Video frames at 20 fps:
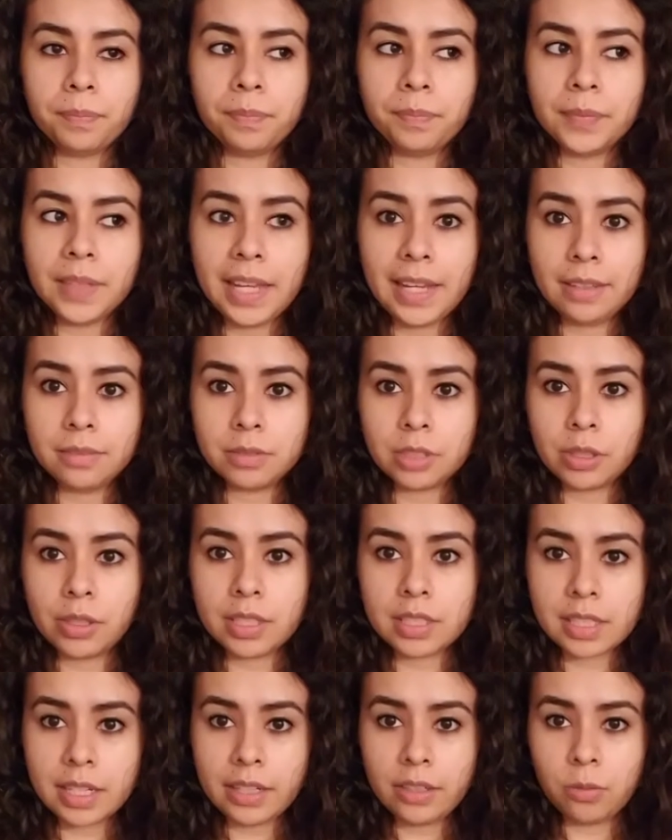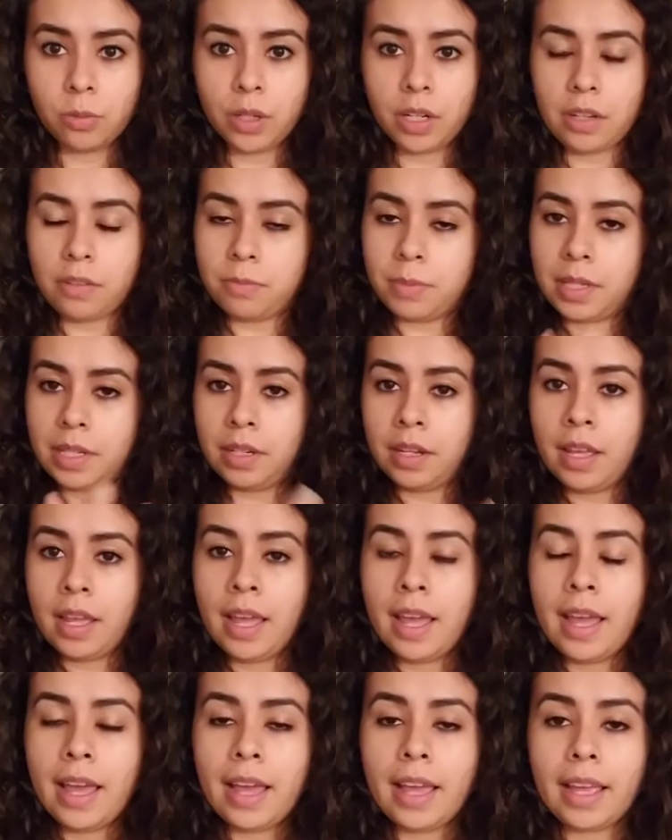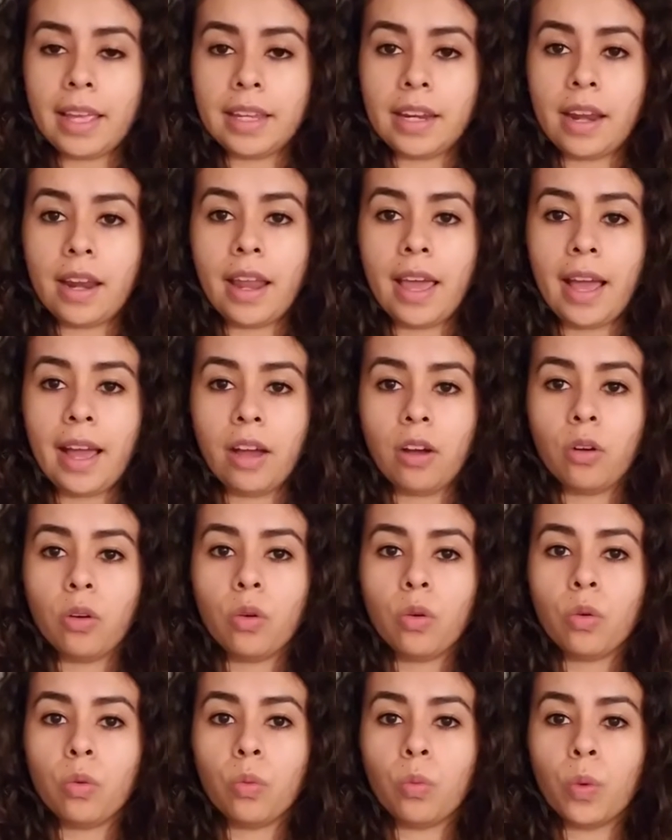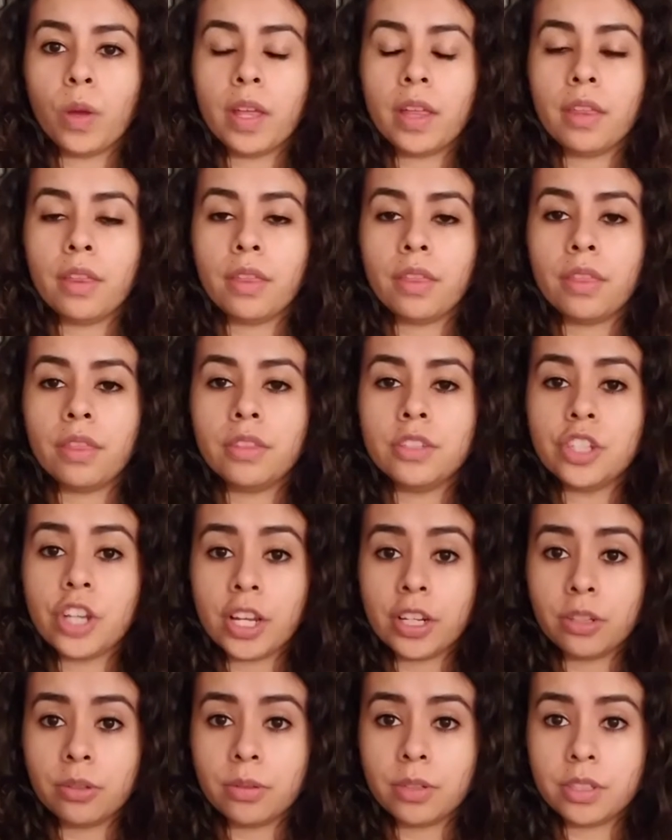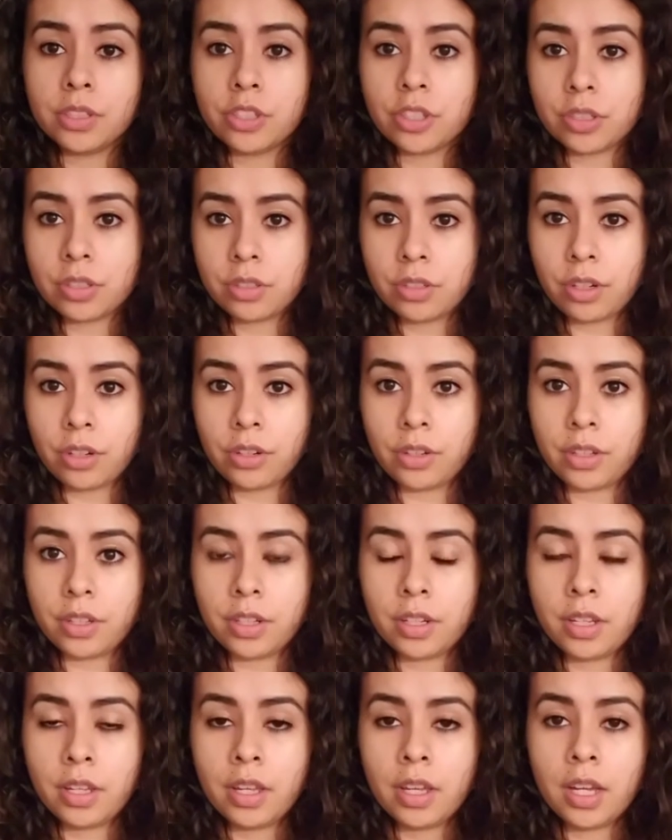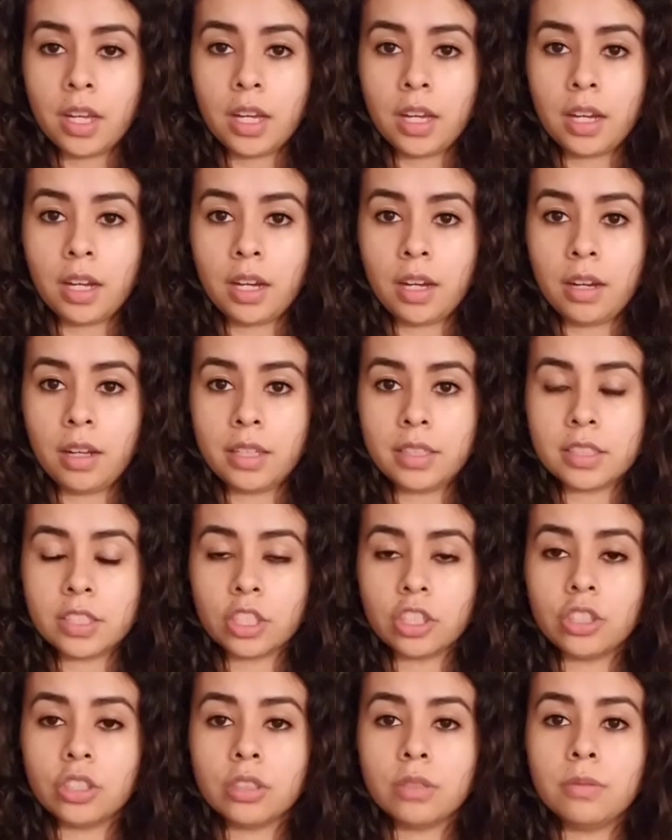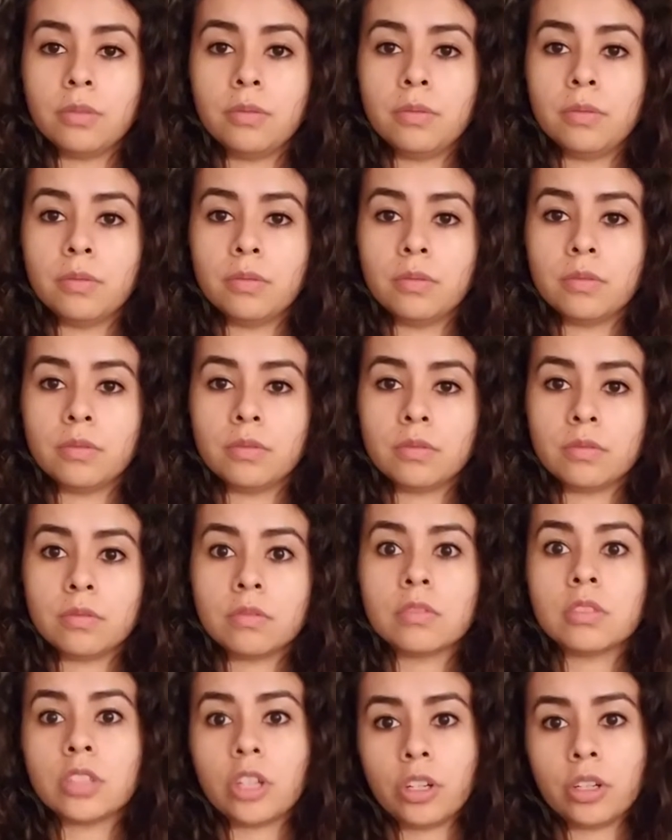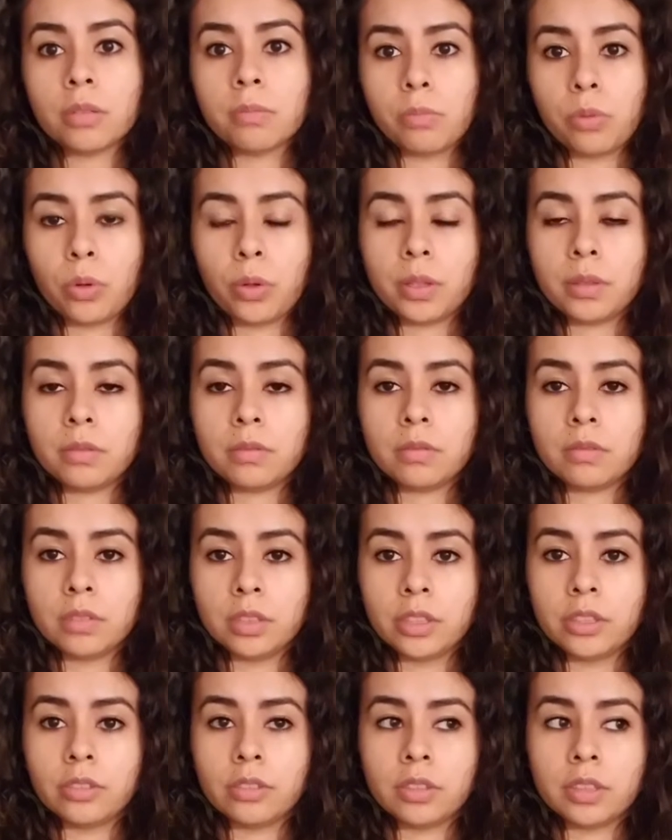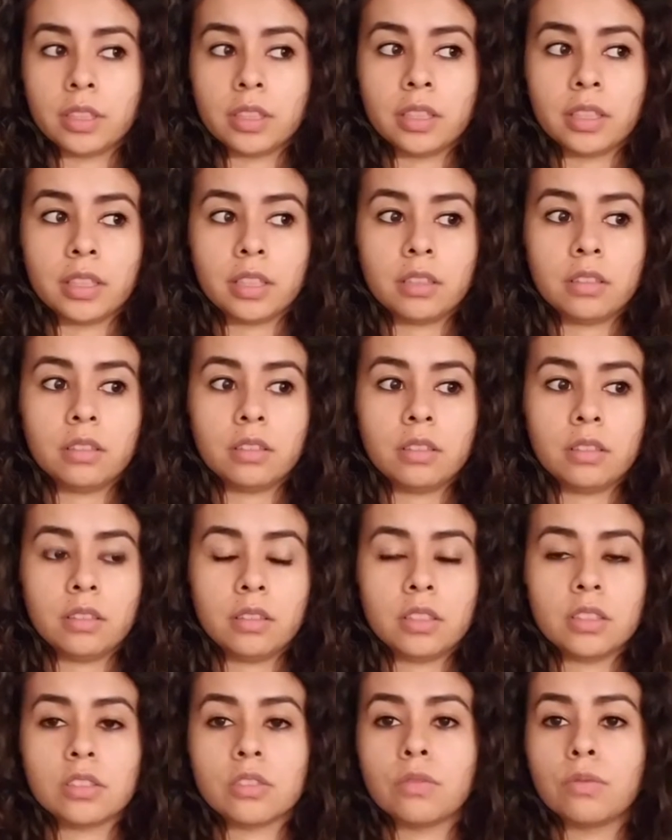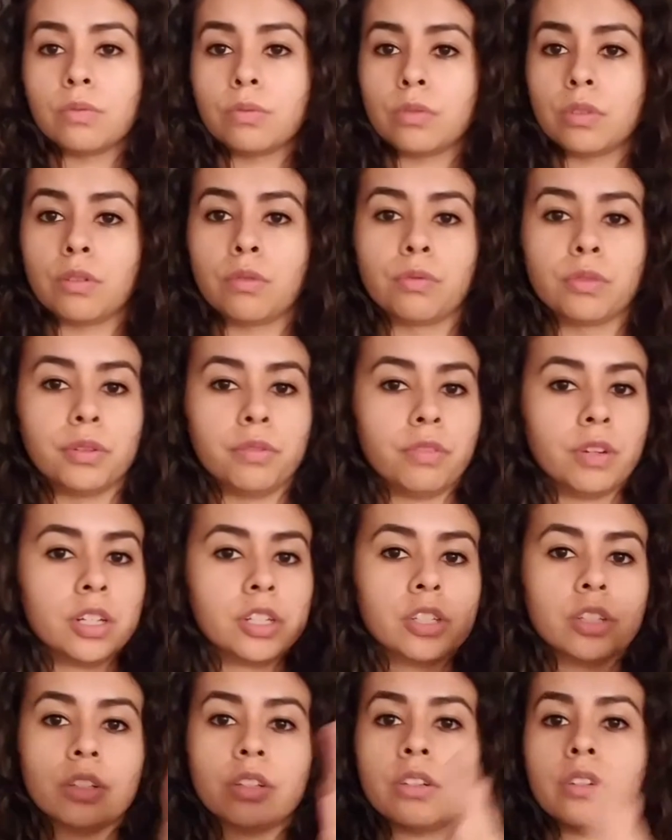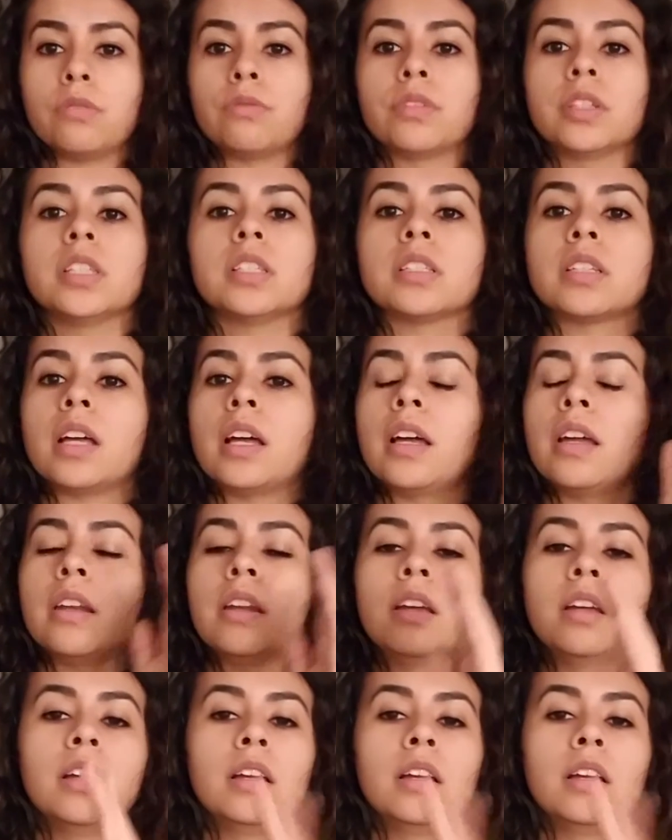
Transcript: yeah, so that's kind of where I've been. And now with January just started, it's a good starting point, literally. Like, it's a refresher, a reset,